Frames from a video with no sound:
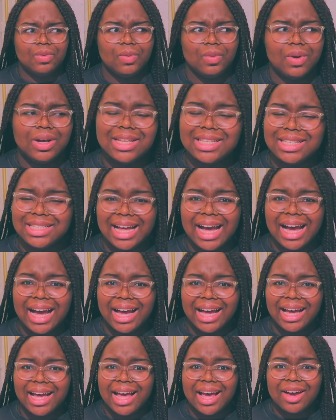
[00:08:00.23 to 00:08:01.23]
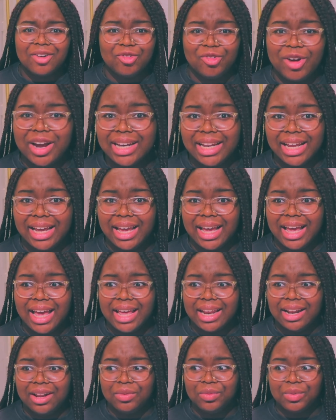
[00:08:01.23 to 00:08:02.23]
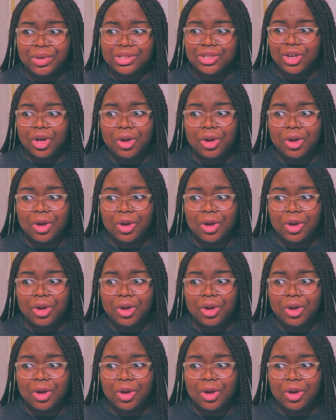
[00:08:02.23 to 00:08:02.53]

what is that? read it and then was